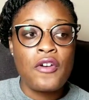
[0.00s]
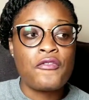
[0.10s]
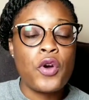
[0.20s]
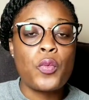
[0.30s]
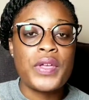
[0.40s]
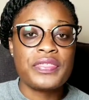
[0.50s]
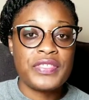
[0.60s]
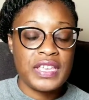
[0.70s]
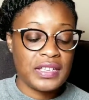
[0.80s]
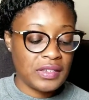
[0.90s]
for when
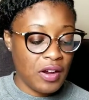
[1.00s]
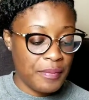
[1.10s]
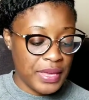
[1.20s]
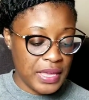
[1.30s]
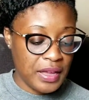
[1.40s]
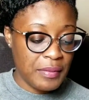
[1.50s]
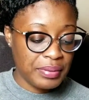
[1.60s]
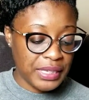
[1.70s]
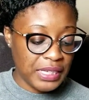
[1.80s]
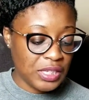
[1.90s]
things are being complete.